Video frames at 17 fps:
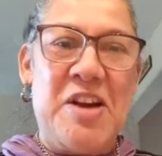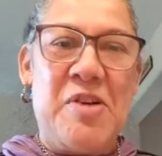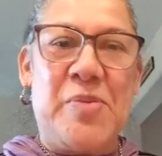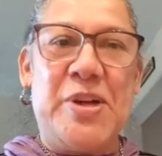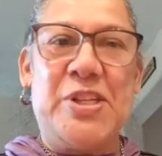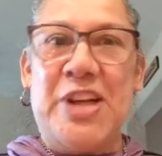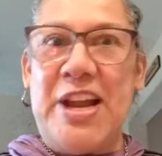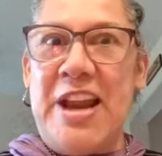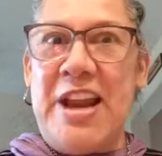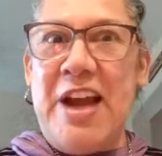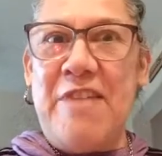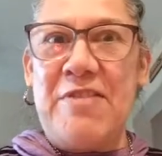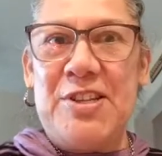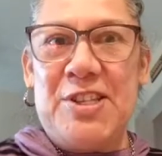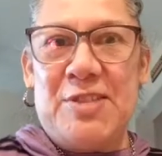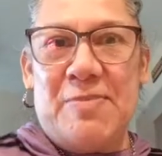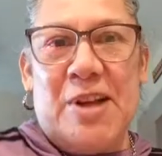which I
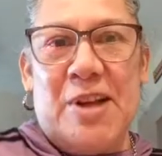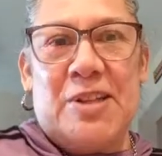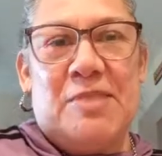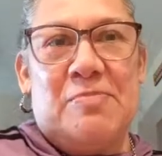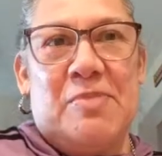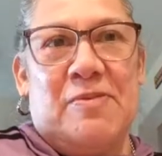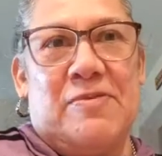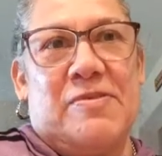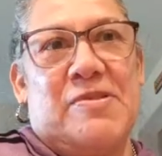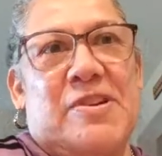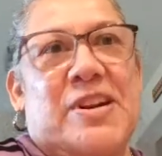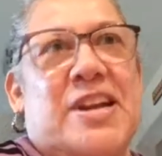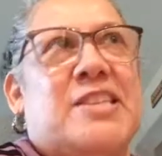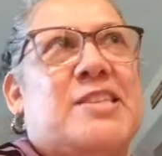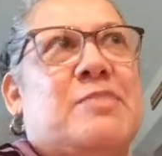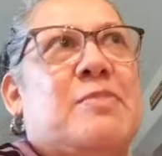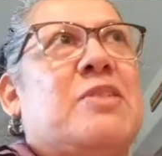never smelt it before, and
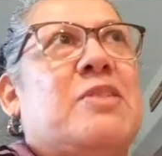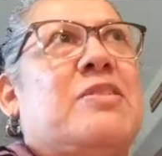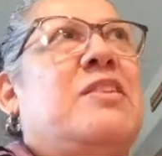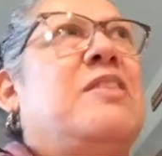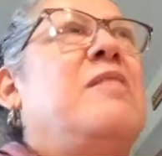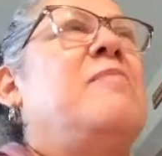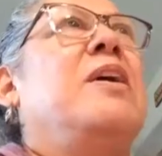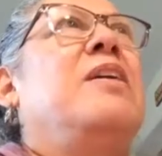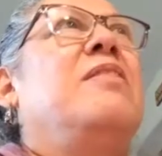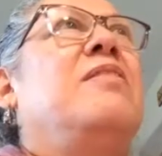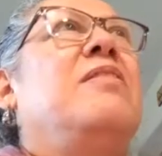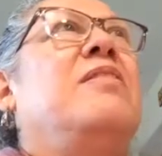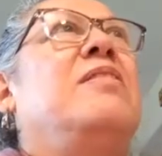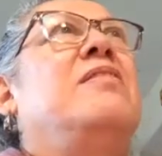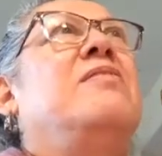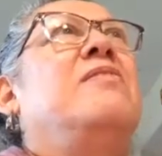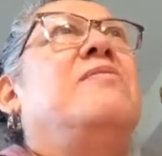I smelt it, and I'm like,
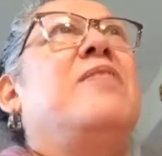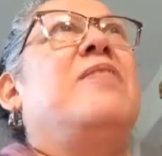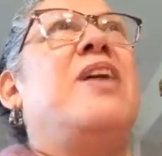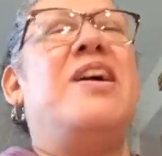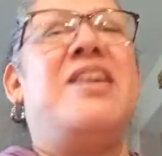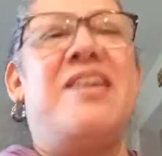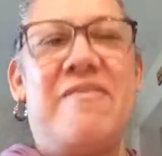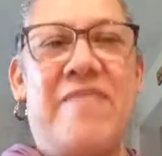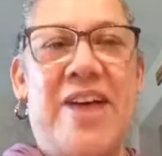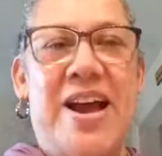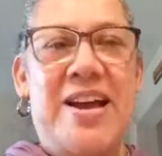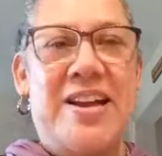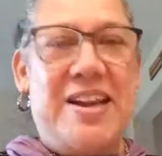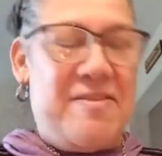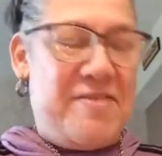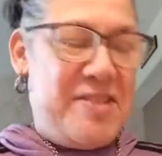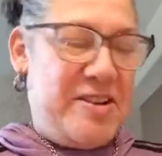oh, why am I
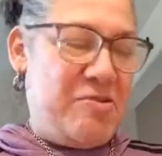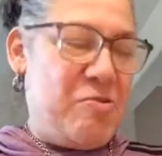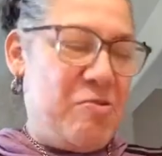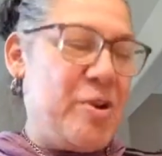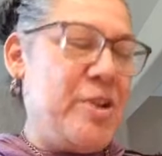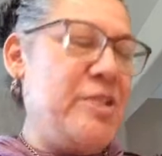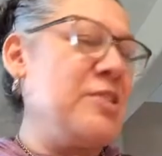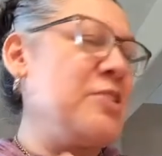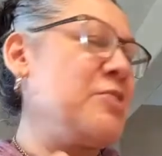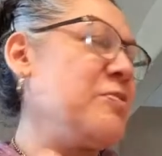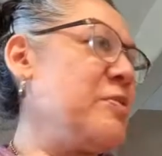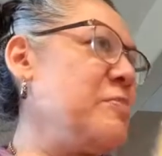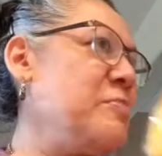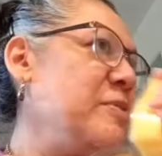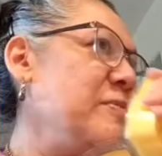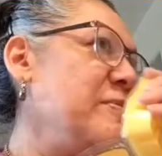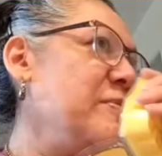getting recorded this
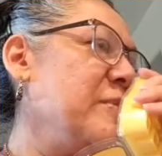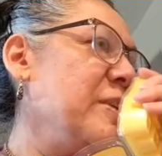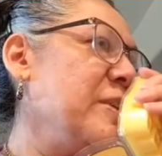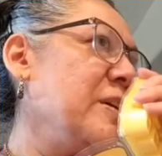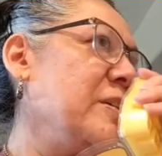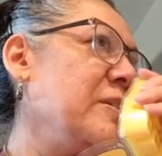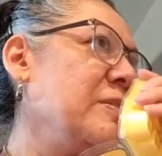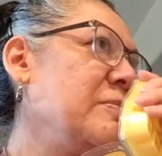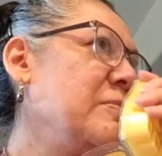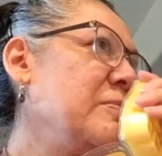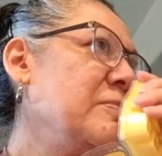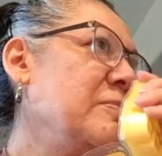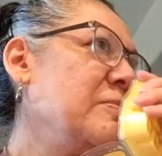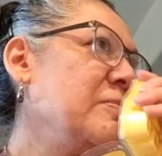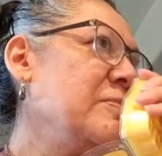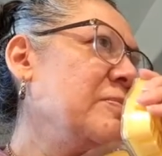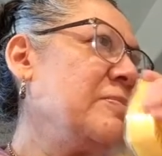one before?
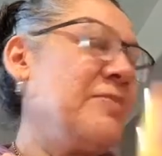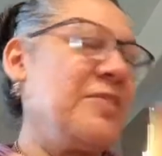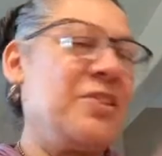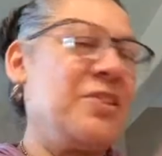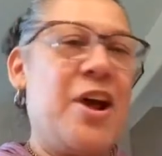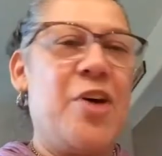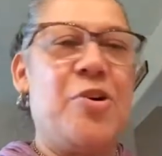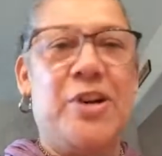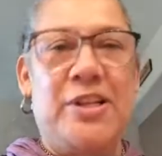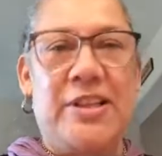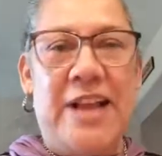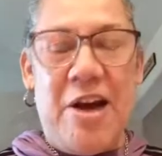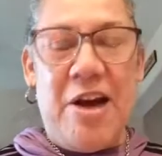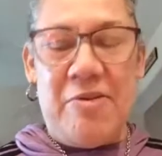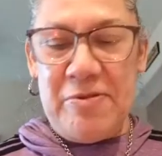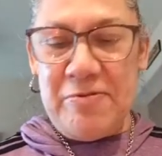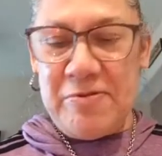So I ordered
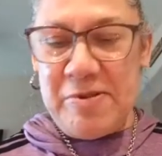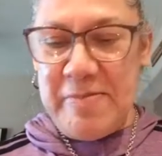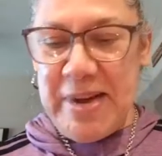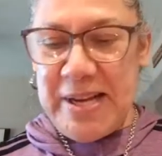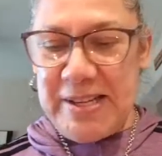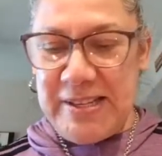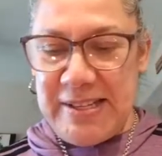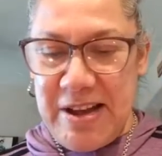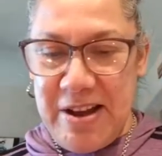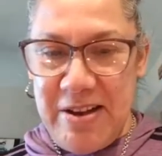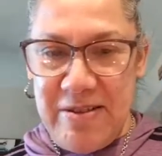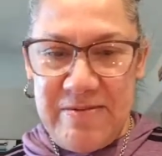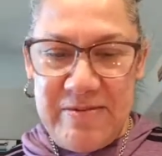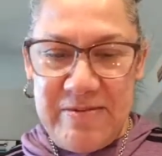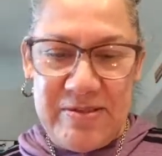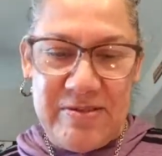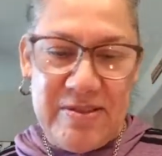that one for
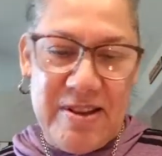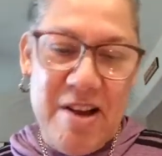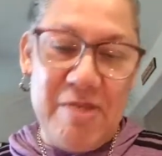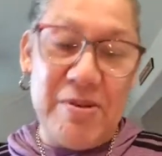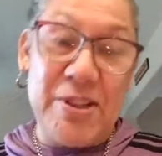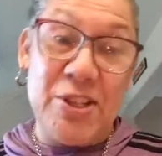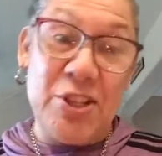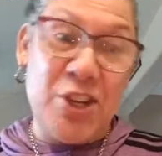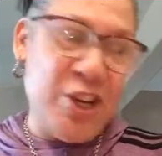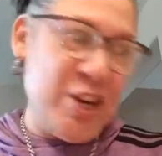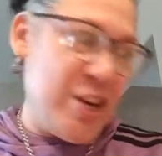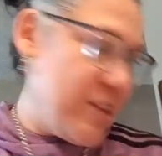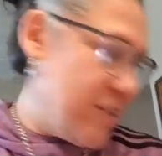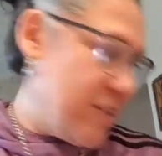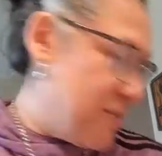myself. That one's good.